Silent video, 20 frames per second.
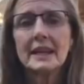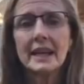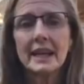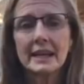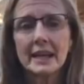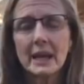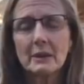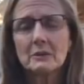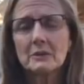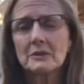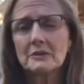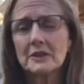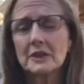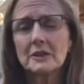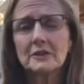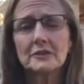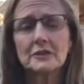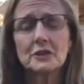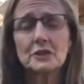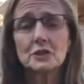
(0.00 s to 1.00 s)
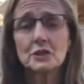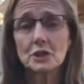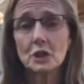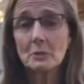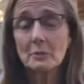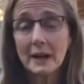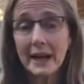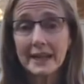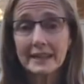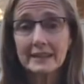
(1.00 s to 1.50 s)
and I will vote for
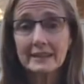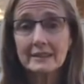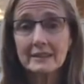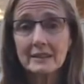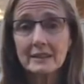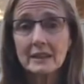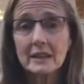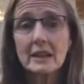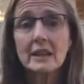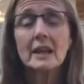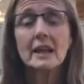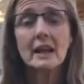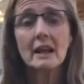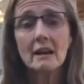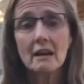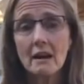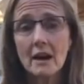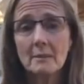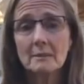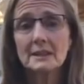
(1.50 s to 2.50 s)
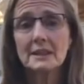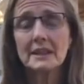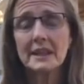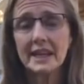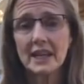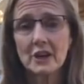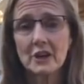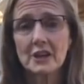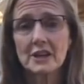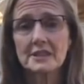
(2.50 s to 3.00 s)
Joe Biden and Kamala
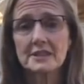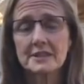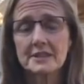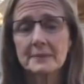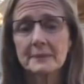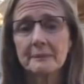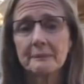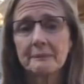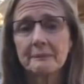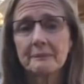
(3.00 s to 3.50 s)
Harris.